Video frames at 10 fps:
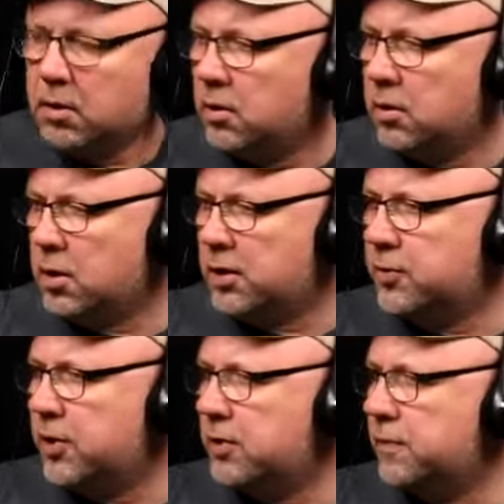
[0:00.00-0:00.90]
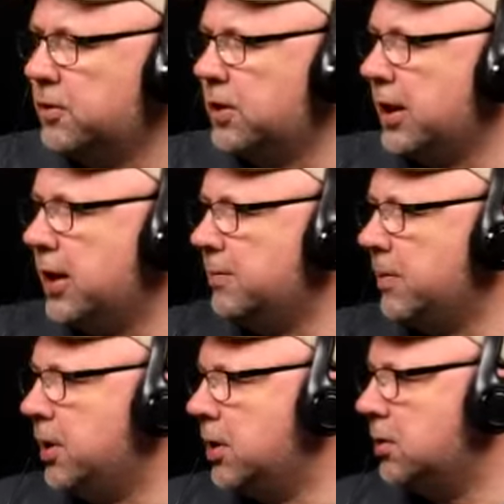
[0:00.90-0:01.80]
You guys ready for the lab
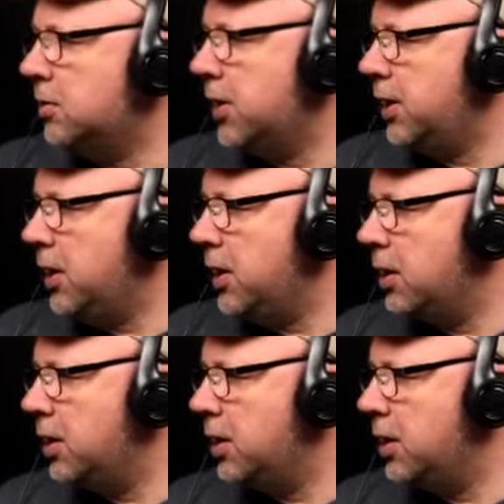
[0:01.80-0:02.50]
today?